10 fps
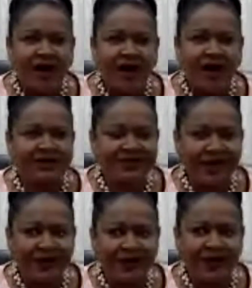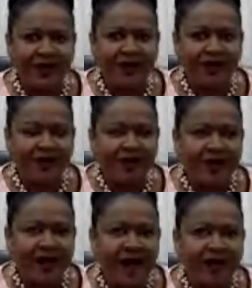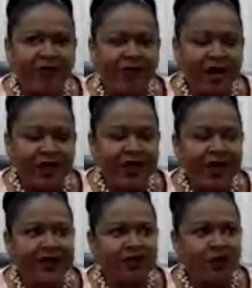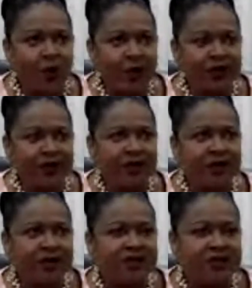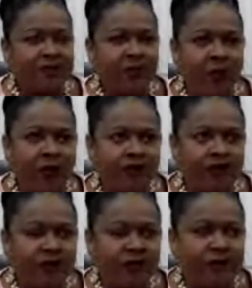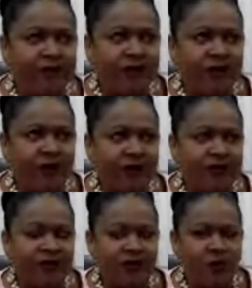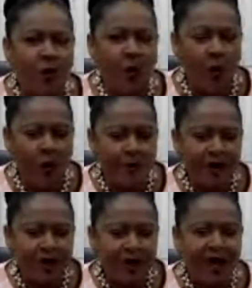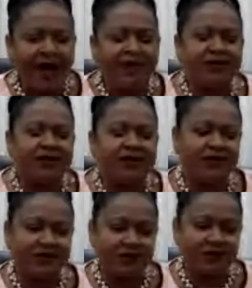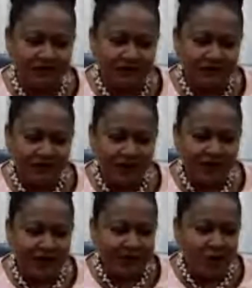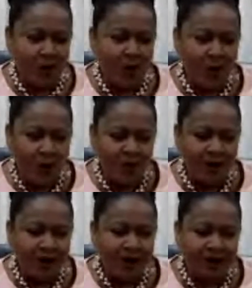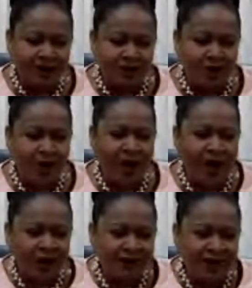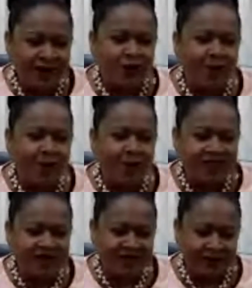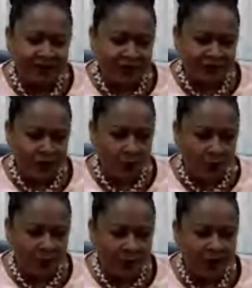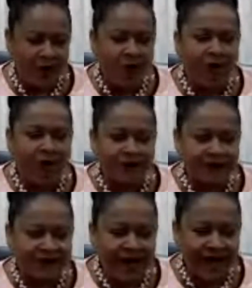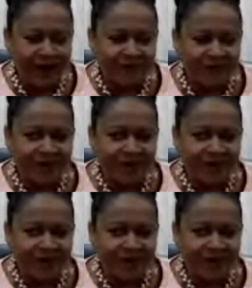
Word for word: And secondly, I really enjoyed his poetry with regard to home and the sea. For me, home is in your heart and you must celebrate home all of the time.